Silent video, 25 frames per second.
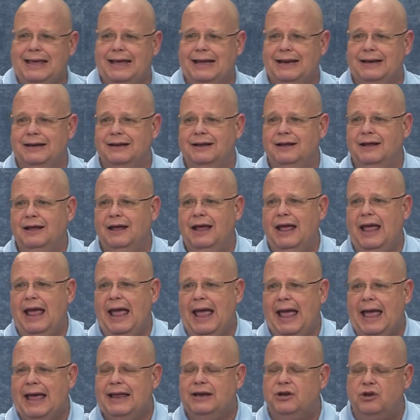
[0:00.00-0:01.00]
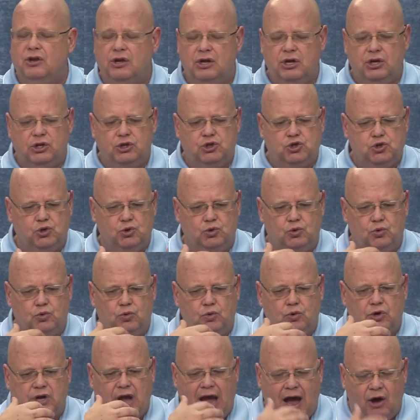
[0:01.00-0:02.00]
in and
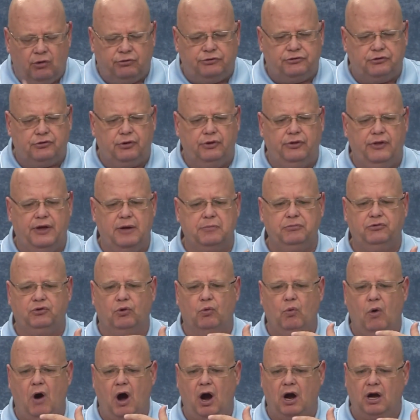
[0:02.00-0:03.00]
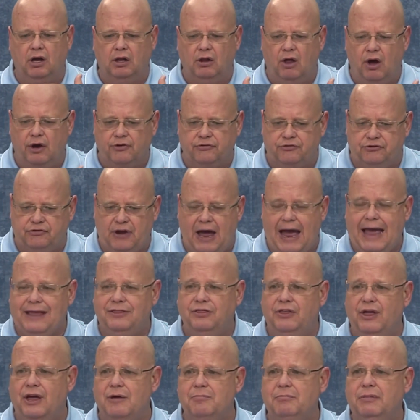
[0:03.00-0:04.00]
to counsel them, to walk
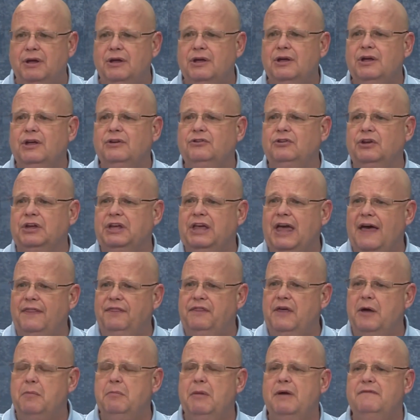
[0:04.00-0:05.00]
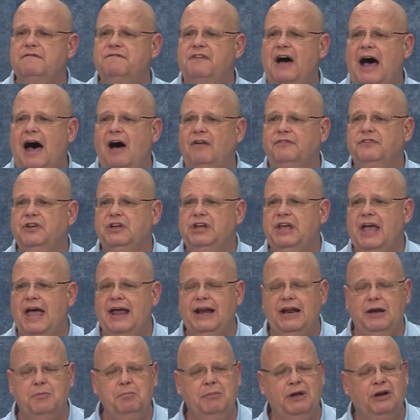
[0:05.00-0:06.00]
alongside them, to get them involved
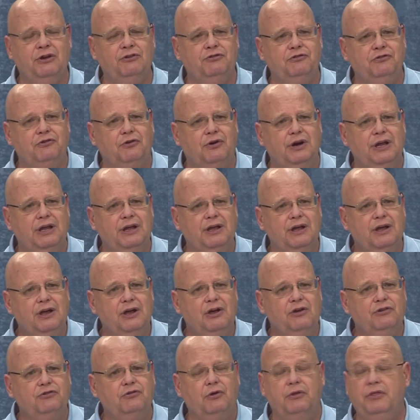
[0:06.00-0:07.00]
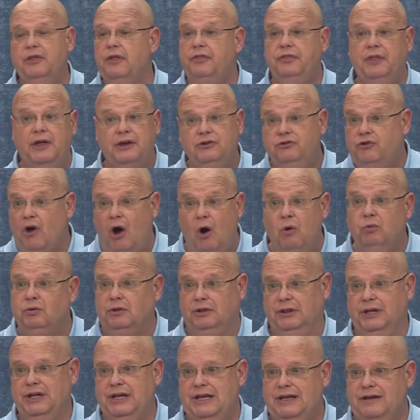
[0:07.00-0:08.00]
again in ministry so that they
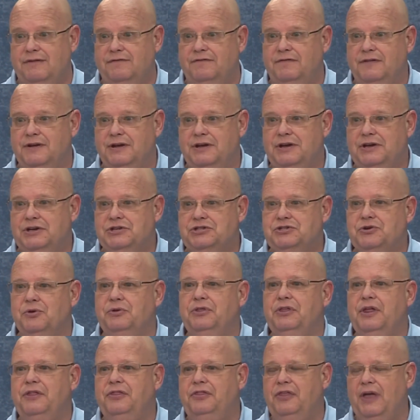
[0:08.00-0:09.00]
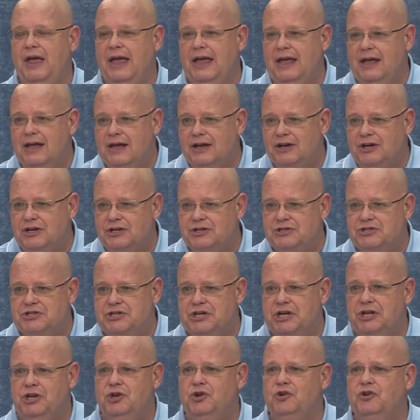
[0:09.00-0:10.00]
don't leave, so that they
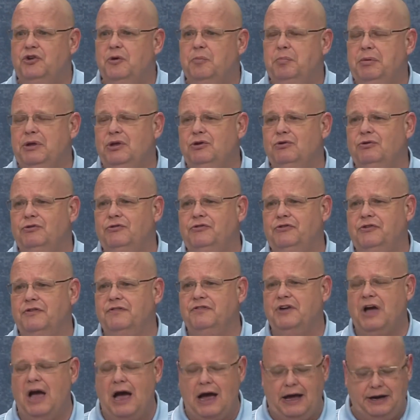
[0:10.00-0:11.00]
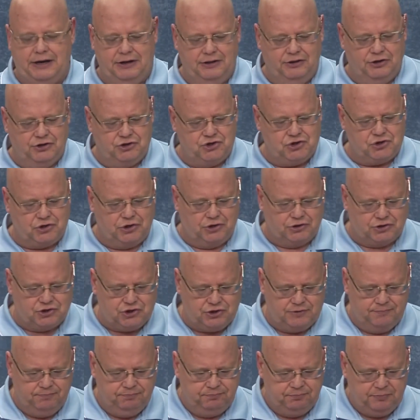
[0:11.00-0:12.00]
continue to be used of God in the
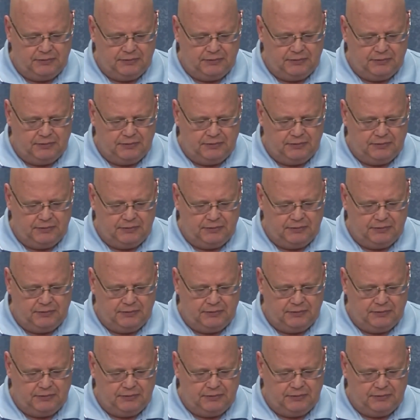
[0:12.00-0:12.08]
church.